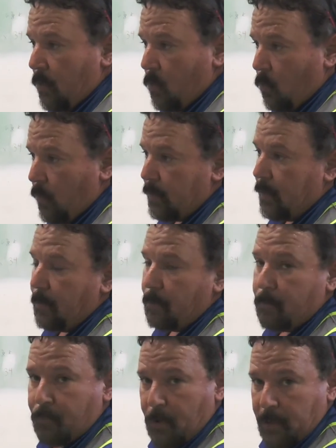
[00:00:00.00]
with the
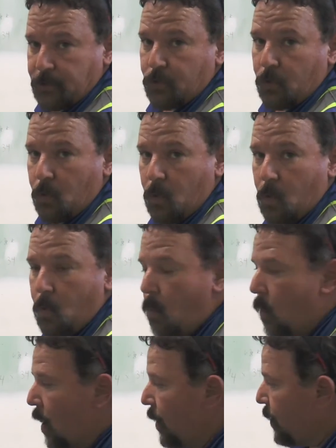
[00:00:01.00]
pressure
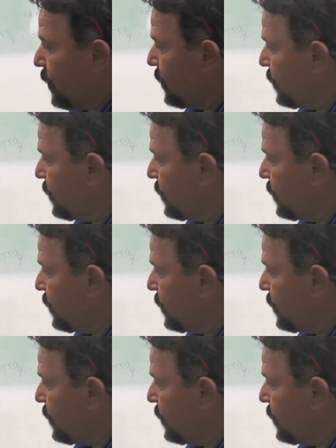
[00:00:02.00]
water.